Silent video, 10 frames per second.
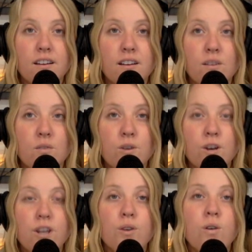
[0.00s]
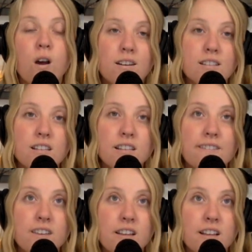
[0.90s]
Or are you constantly
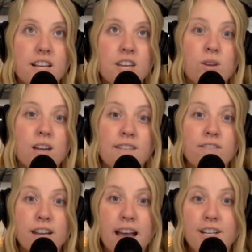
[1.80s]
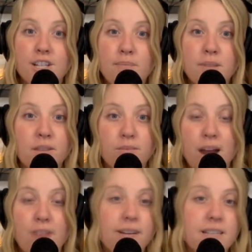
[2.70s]
feeling like you can never catch up in the
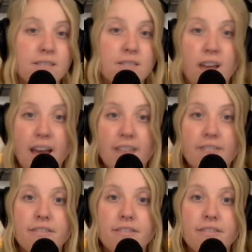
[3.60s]
rat race of life?